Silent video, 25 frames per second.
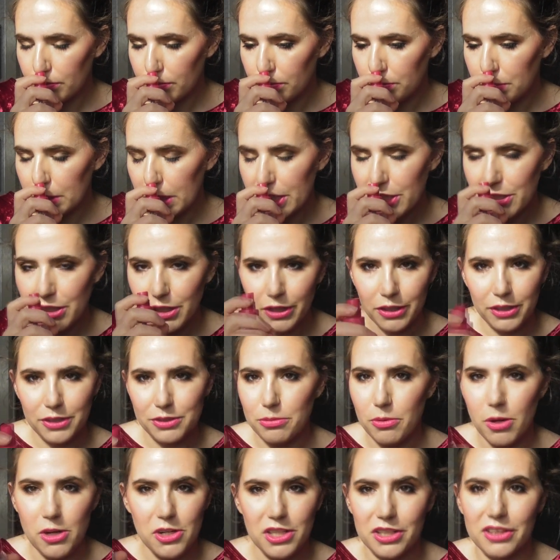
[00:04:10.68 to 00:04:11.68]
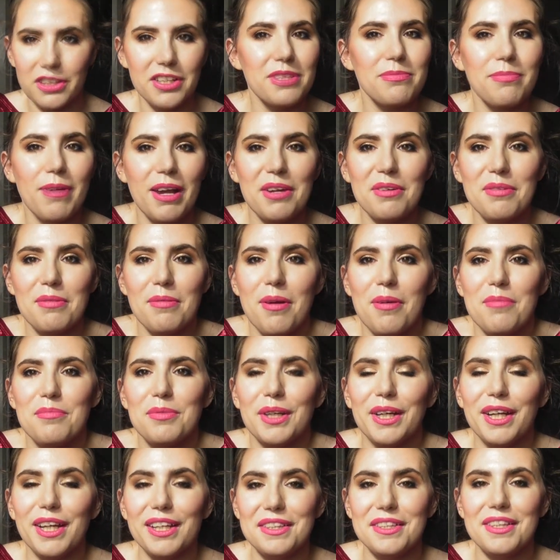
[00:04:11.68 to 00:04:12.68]
British girls watching this might
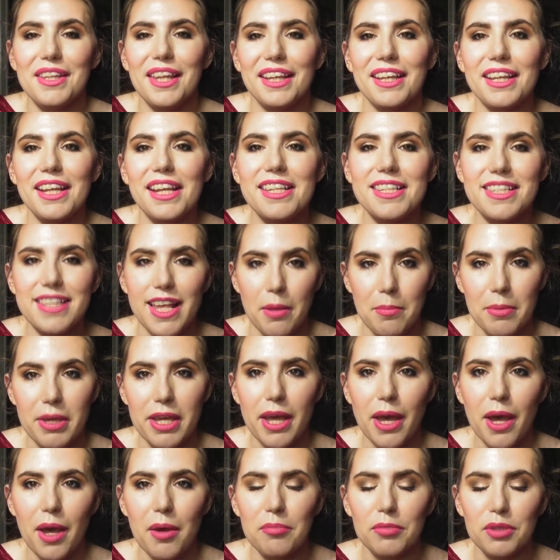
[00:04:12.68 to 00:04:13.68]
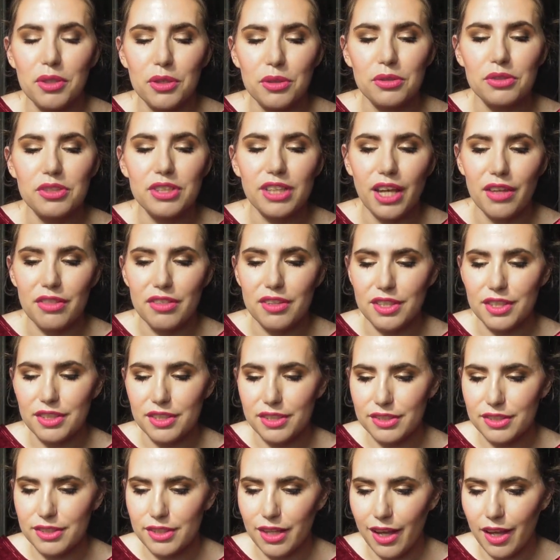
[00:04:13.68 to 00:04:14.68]
remember in like semi-chem, you used to get
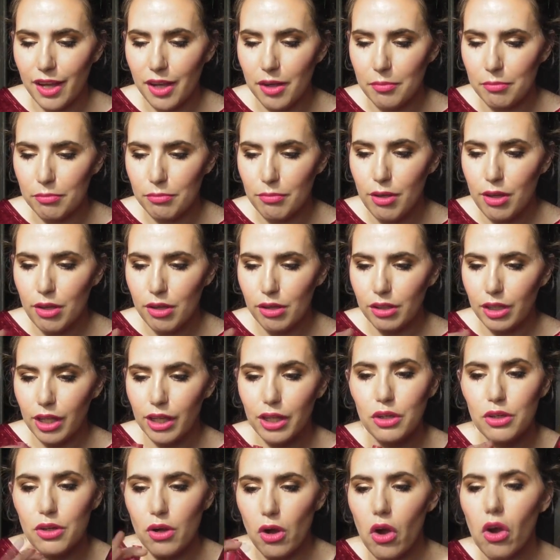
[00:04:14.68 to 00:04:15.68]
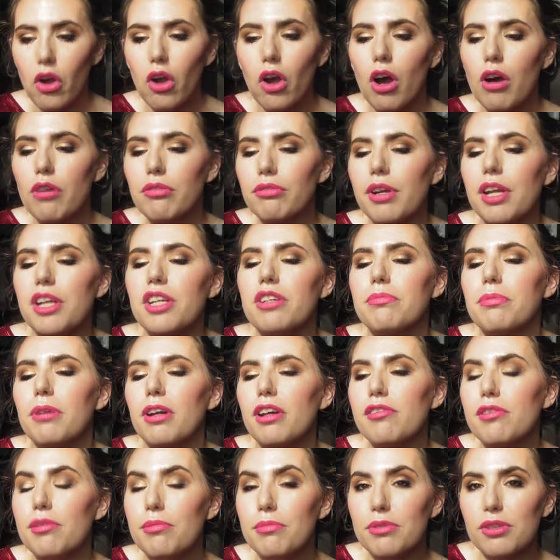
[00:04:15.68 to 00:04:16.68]
these like knockoff range of
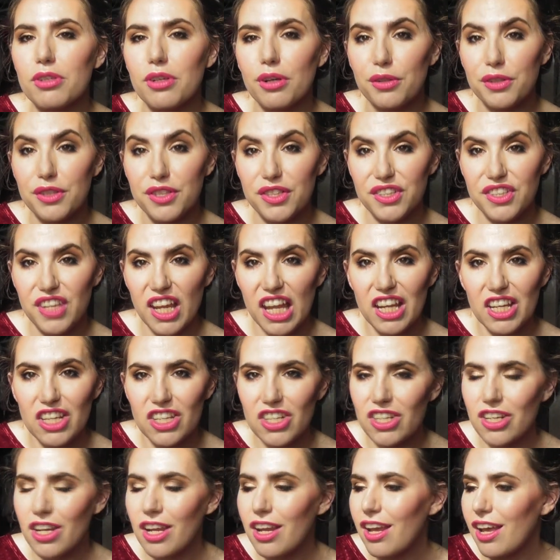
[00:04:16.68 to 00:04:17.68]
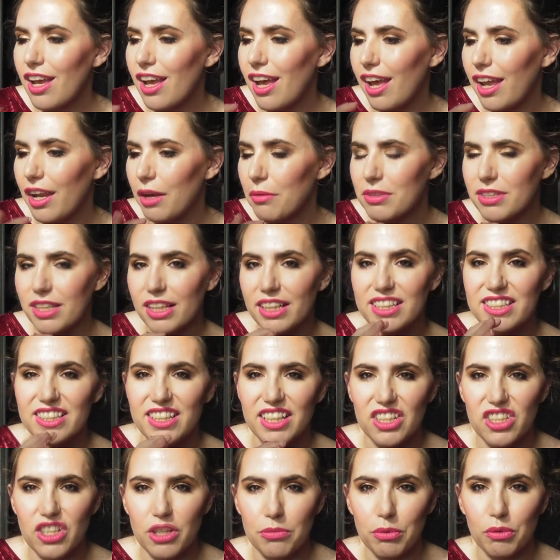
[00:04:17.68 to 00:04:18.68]
perfumes called Stitch, and it was like
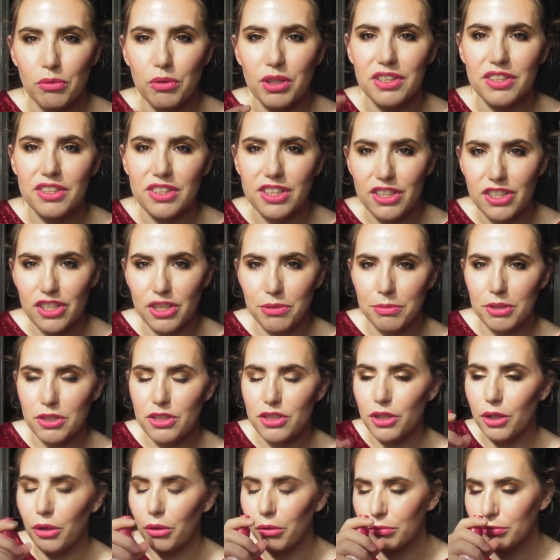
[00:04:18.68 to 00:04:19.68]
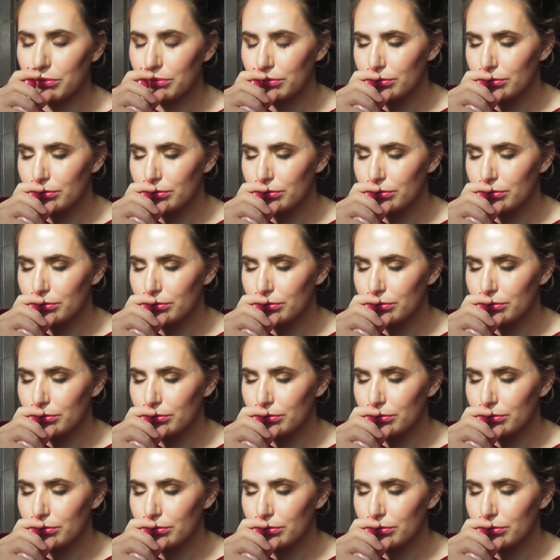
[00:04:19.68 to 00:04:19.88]
Stitch number 1, Stitch number 2.